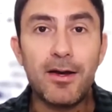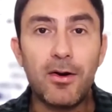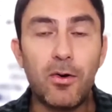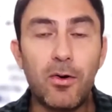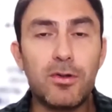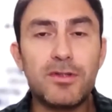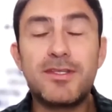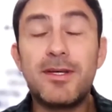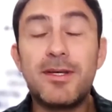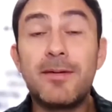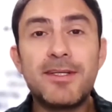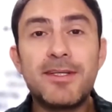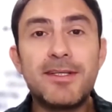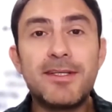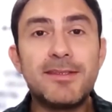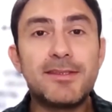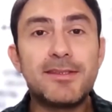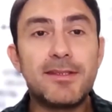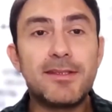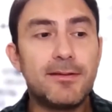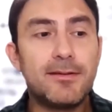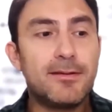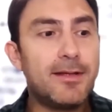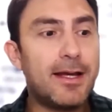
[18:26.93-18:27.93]
Or
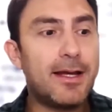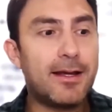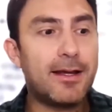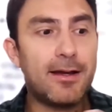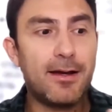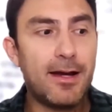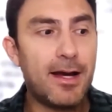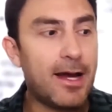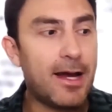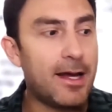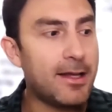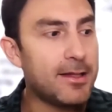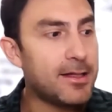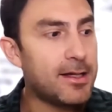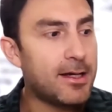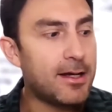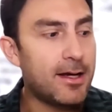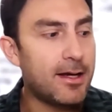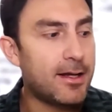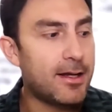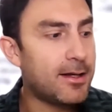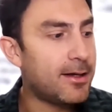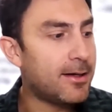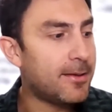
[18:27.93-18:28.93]
sometimes, like I had
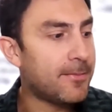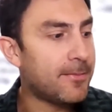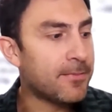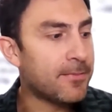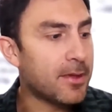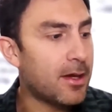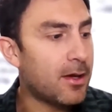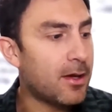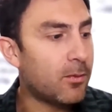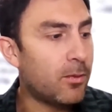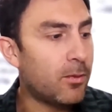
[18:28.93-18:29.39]
a